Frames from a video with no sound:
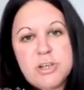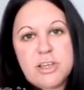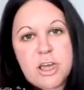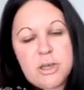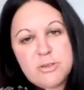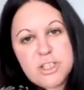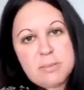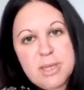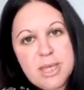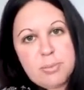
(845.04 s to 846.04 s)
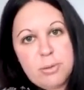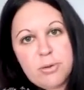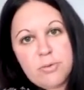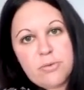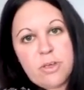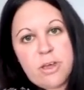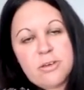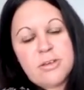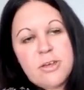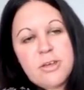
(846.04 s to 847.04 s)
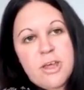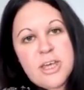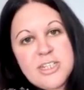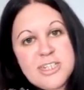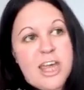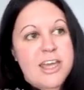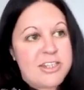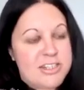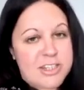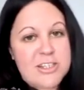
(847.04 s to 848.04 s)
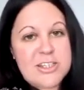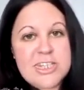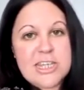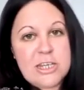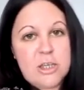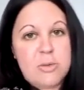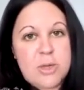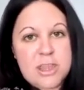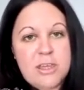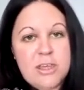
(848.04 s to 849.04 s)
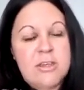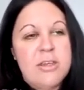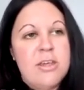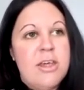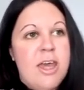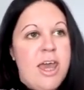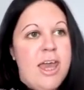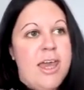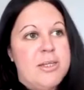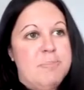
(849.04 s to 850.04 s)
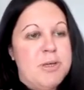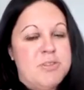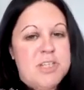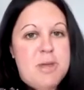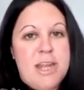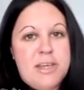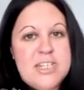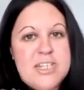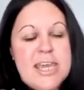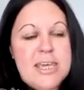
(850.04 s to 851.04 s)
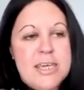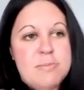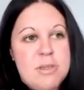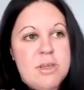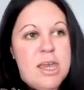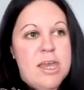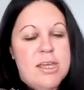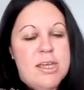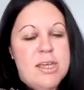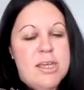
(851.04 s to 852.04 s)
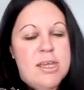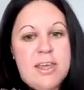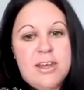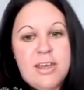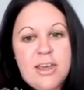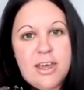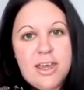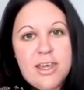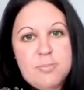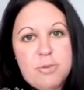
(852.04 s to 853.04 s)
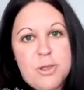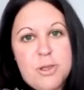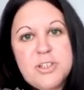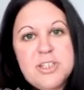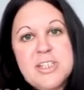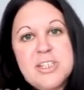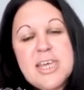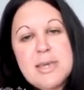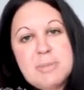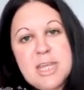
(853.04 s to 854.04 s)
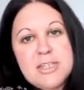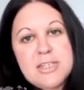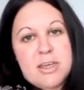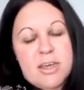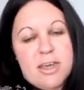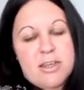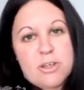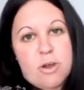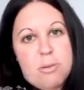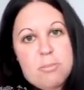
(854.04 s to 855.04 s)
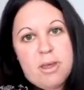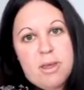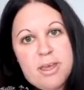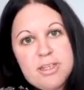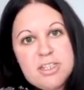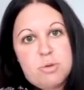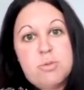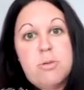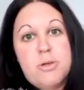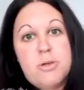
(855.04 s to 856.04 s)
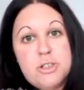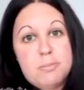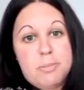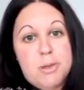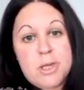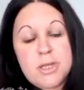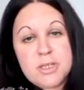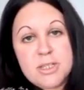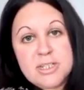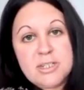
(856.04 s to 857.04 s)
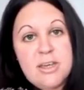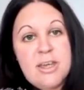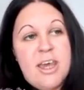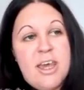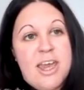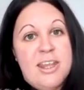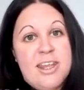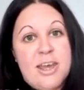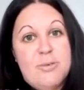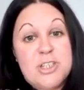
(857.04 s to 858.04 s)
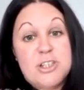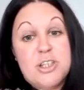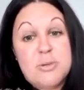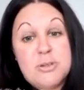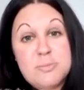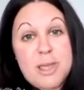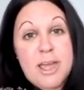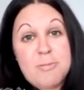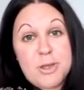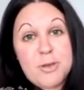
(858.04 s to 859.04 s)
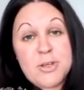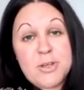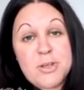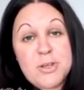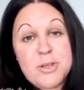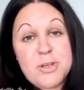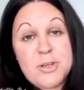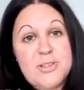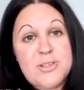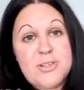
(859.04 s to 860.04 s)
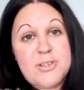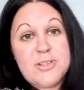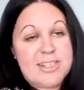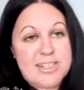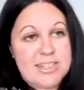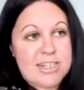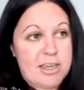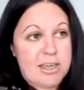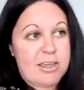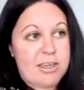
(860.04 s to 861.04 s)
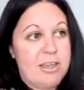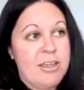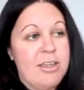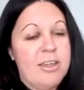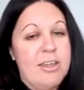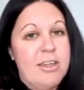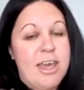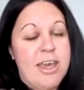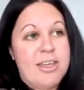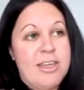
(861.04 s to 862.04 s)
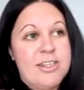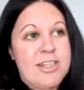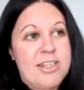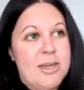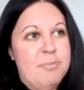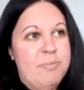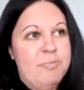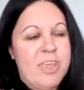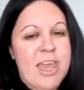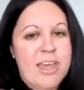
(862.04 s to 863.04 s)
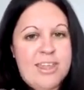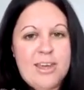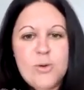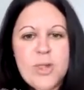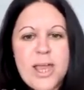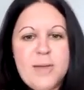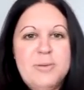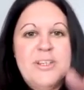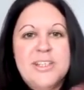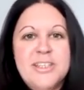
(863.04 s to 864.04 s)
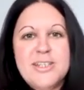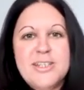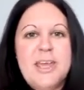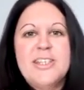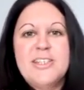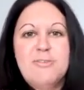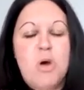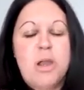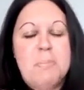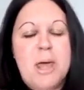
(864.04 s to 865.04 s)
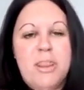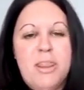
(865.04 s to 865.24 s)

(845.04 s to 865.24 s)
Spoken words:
and coaching people, so decided to continue with it and built up a little team, and then I promoted to team leader and got my double promotion bonus, and that was a £200 bonus, which was fantastic. And that all happened in the space of 1 month.